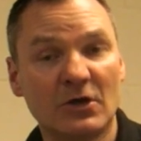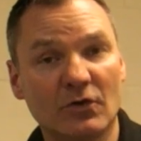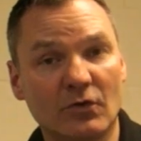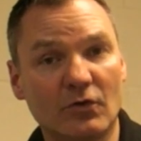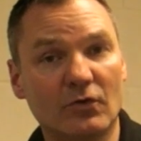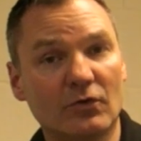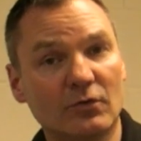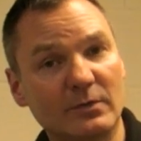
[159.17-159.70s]

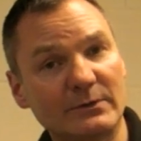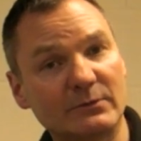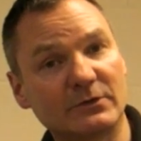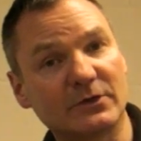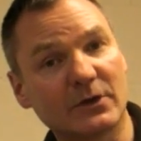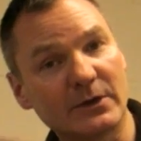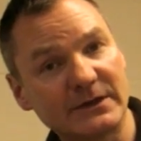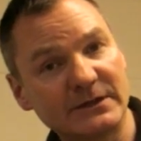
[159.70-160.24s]
or we were
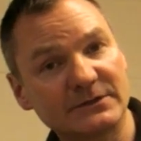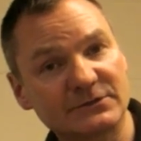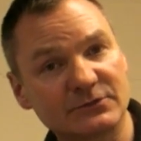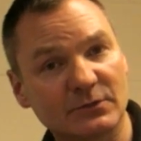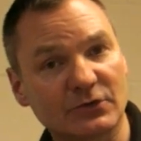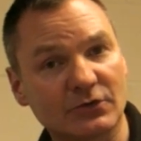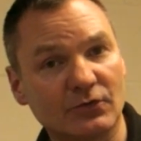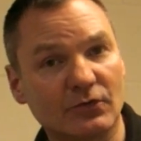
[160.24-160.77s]
going into
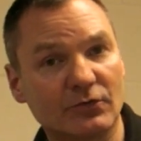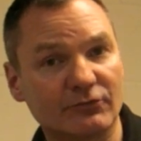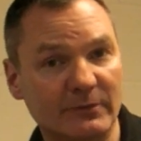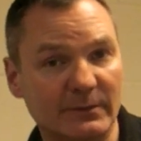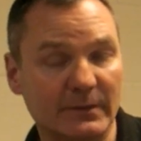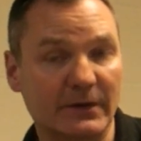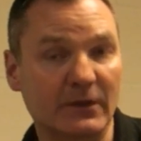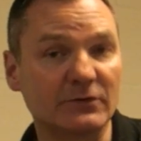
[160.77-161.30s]
a corner
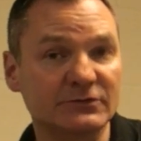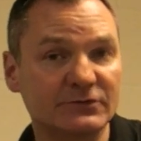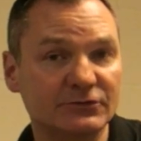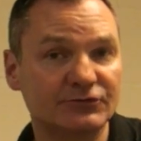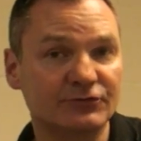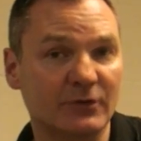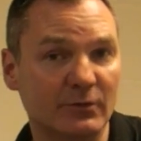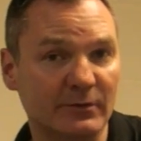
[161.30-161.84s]
and we lost
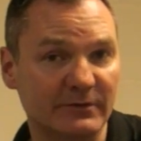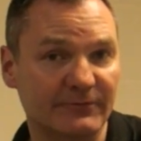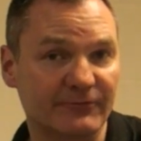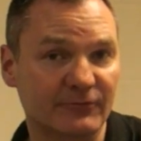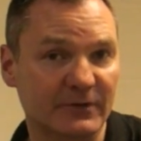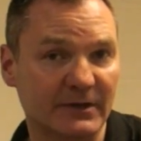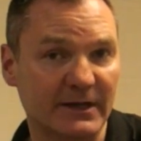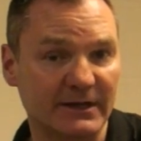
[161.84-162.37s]
control of the
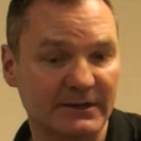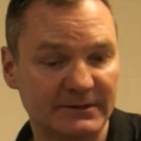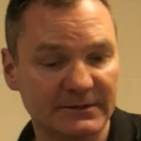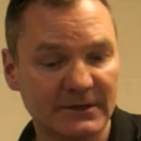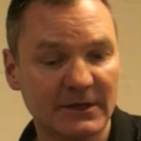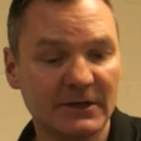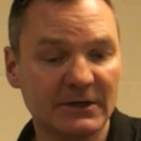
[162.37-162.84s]
front end,